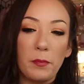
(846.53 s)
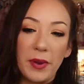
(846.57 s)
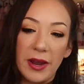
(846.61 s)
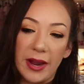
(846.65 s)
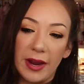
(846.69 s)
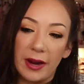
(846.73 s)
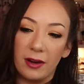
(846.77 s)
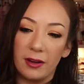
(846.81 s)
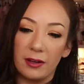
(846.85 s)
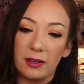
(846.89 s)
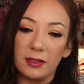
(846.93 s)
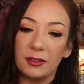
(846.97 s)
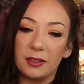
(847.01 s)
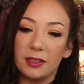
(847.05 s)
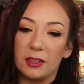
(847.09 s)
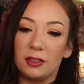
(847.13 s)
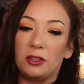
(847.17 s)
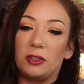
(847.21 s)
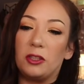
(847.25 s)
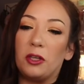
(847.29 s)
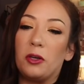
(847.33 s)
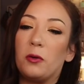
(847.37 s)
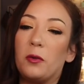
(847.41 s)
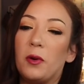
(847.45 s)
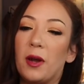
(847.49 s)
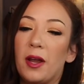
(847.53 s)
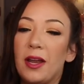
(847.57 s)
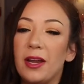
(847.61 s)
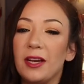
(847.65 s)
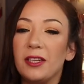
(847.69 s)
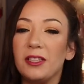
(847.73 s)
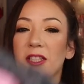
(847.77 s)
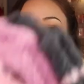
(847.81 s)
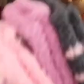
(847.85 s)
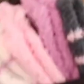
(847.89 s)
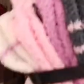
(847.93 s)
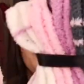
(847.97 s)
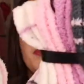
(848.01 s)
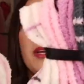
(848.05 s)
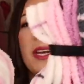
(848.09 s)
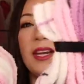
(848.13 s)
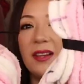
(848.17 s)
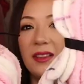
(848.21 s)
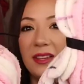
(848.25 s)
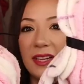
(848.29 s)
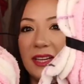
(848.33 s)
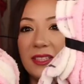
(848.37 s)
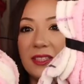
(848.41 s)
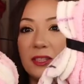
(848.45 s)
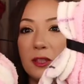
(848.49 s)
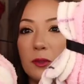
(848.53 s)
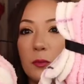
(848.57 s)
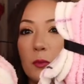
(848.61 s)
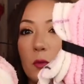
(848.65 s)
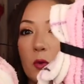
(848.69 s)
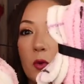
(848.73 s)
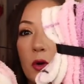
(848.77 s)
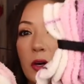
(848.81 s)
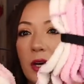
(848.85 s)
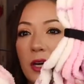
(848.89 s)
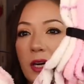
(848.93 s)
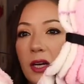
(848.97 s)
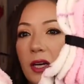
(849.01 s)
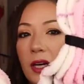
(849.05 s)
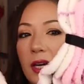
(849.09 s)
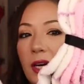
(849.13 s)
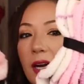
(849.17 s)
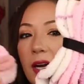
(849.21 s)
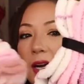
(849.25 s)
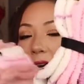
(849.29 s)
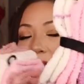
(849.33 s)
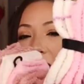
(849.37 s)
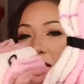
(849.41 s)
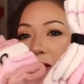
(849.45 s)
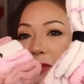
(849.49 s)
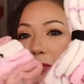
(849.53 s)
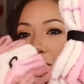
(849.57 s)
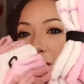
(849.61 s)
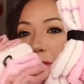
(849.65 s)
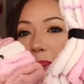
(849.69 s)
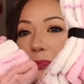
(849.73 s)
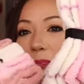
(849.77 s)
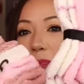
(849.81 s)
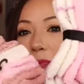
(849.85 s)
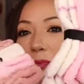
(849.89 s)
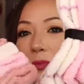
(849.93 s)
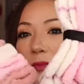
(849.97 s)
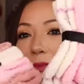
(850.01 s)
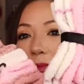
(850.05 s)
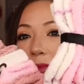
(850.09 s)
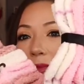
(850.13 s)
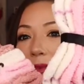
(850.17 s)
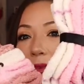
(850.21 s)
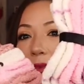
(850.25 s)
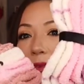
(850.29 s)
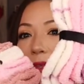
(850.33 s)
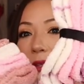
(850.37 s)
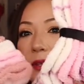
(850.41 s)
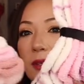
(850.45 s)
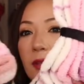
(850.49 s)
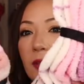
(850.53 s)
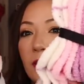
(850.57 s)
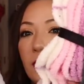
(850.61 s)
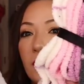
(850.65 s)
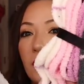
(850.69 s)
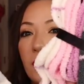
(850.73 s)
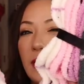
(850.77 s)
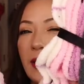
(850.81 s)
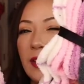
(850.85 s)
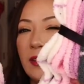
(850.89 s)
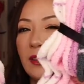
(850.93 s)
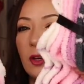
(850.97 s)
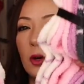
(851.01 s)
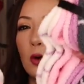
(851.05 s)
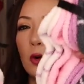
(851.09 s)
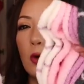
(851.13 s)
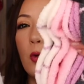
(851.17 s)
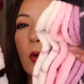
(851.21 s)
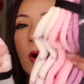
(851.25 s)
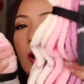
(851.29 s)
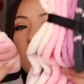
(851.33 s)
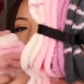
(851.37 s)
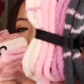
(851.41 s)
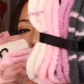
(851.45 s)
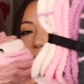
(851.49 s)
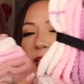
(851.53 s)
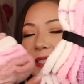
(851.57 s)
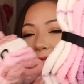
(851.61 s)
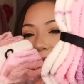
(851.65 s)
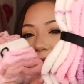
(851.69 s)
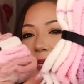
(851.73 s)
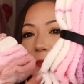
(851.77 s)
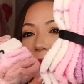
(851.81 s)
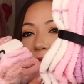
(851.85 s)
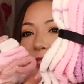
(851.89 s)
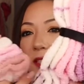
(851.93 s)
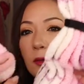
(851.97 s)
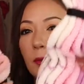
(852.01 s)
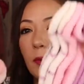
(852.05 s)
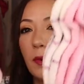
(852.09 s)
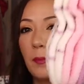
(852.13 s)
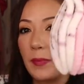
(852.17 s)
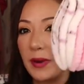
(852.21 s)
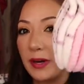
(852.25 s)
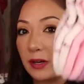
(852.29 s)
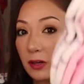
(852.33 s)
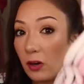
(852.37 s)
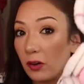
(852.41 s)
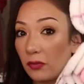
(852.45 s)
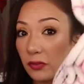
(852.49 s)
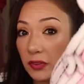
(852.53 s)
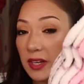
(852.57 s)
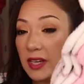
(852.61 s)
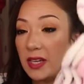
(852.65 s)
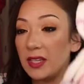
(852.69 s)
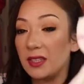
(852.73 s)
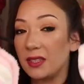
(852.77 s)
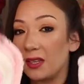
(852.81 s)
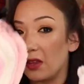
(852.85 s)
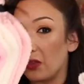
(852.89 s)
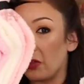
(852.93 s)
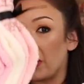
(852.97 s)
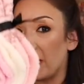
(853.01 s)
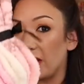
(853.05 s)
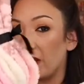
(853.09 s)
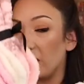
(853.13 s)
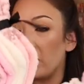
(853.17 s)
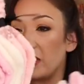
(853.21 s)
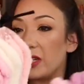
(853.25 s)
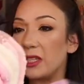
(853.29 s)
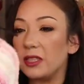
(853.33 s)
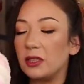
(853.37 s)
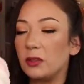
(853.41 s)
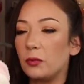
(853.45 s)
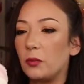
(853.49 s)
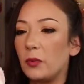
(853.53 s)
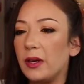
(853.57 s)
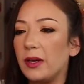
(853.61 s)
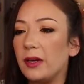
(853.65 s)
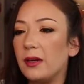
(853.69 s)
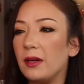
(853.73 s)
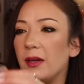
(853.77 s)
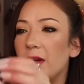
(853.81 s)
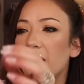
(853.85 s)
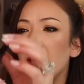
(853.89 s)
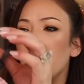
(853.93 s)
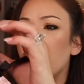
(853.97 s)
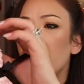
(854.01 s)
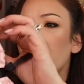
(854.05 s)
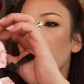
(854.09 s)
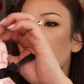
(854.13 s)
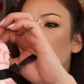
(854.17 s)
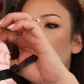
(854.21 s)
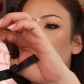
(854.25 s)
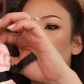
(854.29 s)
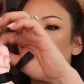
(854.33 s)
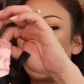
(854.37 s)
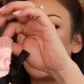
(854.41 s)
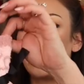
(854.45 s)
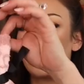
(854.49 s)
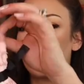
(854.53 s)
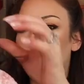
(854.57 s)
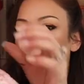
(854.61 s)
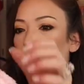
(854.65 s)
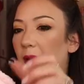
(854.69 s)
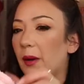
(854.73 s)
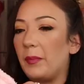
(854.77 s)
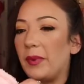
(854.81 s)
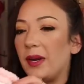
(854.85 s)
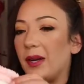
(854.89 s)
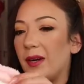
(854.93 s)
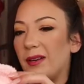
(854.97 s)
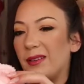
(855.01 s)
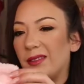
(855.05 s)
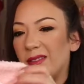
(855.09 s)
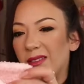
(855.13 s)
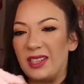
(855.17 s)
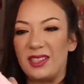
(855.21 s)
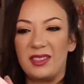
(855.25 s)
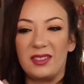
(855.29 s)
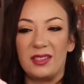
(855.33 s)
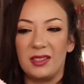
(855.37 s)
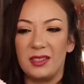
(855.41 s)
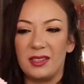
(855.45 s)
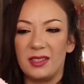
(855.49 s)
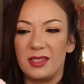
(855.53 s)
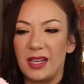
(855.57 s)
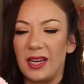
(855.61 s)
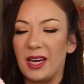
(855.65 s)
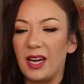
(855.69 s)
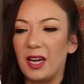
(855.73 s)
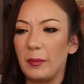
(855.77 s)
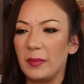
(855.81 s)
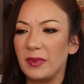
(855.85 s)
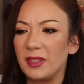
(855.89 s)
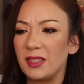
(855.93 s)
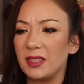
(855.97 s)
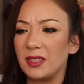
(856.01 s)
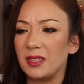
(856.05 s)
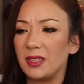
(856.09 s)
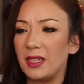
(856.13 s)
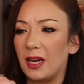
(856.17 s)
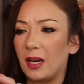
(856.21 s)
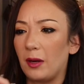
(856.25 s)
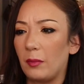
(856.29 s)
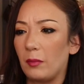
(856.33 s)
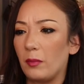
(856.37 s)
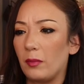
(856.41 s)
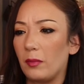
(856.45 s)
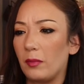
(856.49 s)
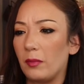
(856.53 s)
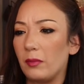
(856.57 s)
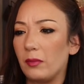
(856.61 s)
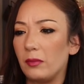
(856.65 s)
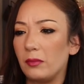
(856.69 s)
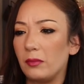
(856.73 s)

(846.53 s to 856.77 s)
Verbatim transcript: pairs. So to me, these are more, um, like the quality seems a little bit better on these than this one. But I mean, it's the same. It's the same